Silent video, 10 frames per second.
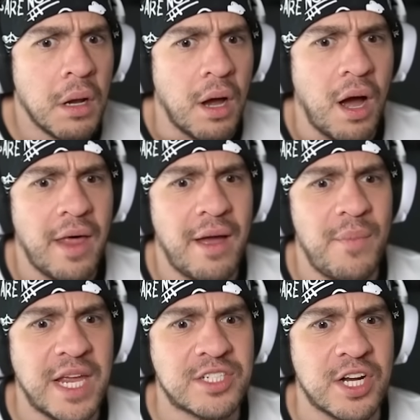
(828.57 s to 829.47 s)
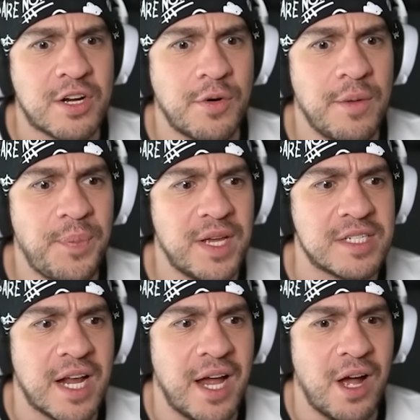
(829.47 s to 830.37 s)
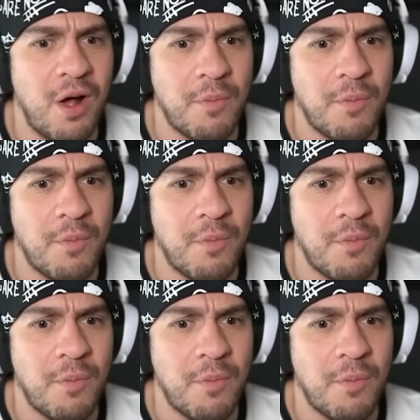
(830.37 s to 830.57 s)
Ah, that makes it creepy as hell,